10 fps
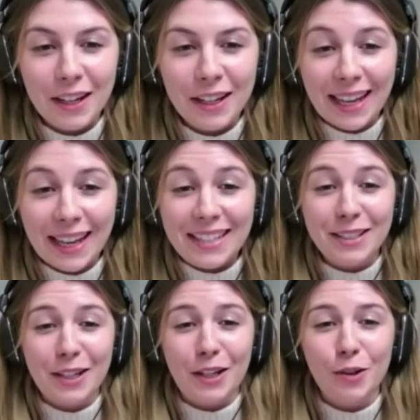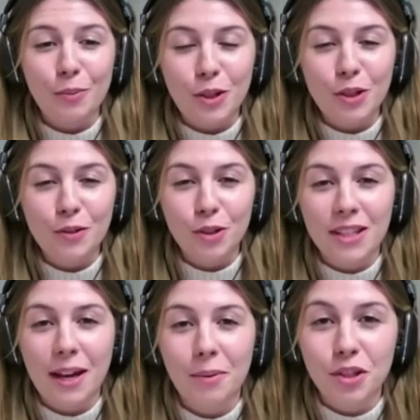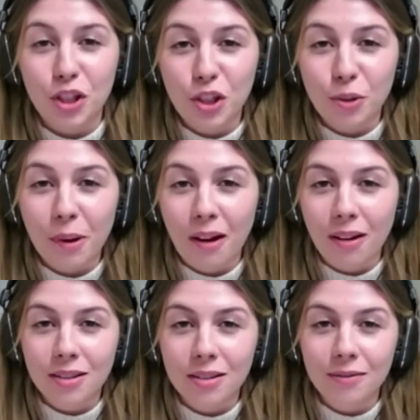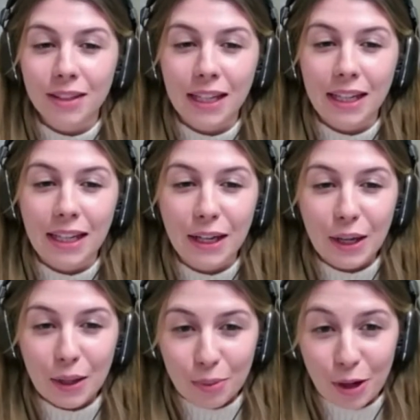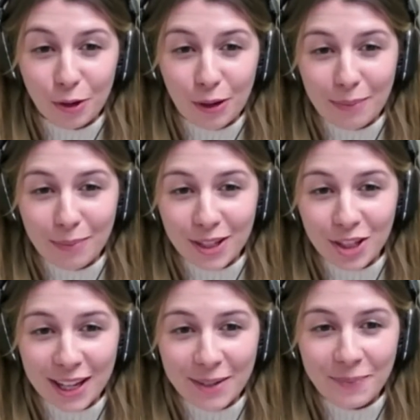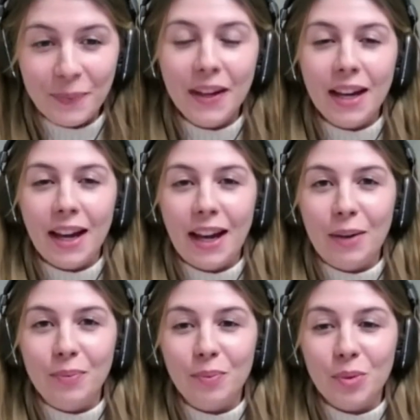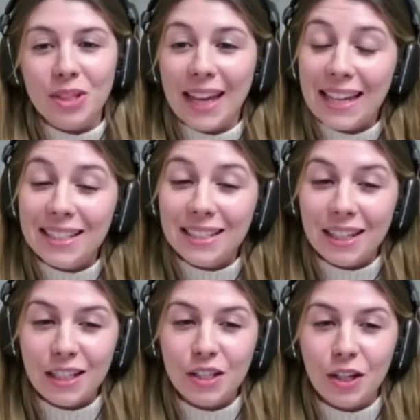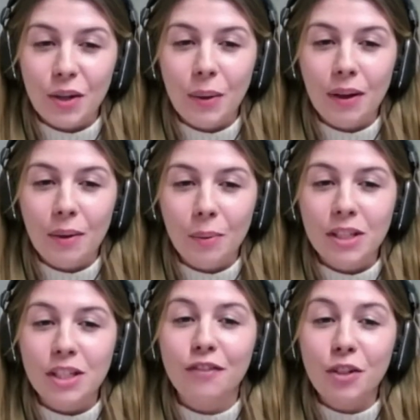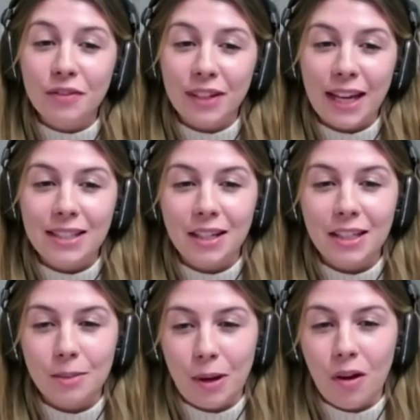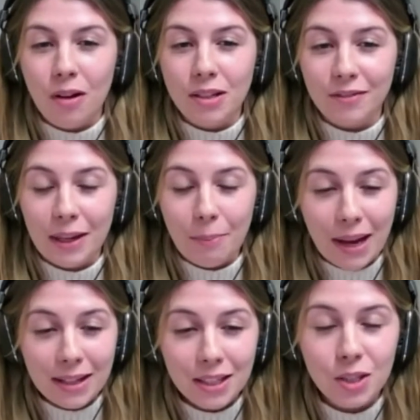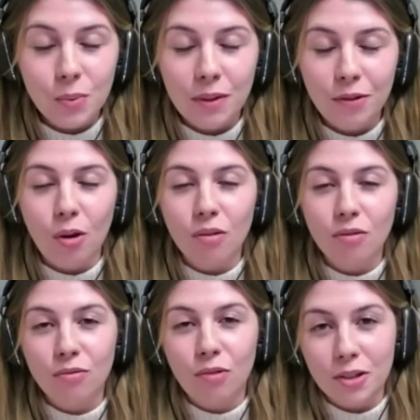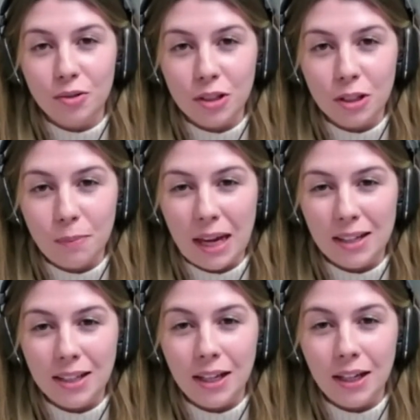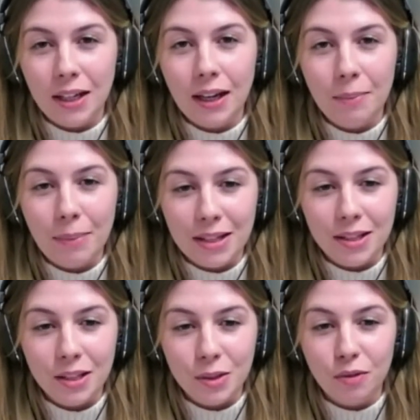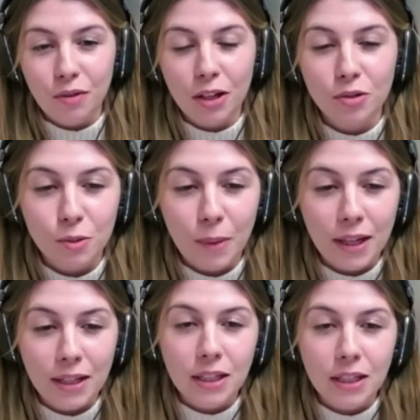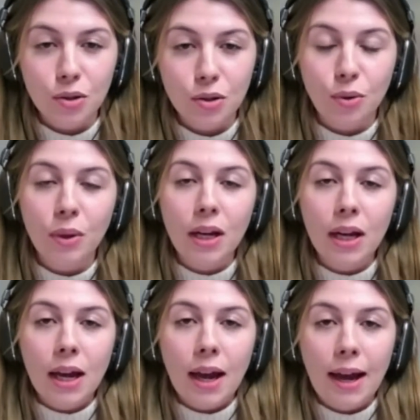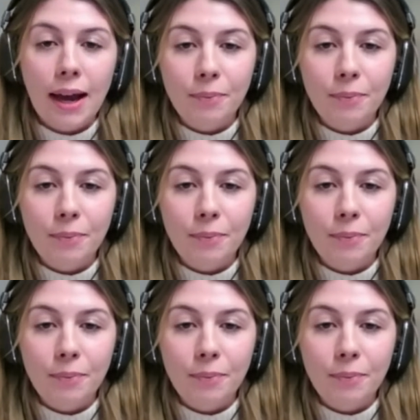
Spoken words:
particular case study I thought would be useful, as that was a new part of the programme this year, was the case study. So we did a few different case studies about our different ambassadors. We've got rights respecting ambassadors, the rights respecting school.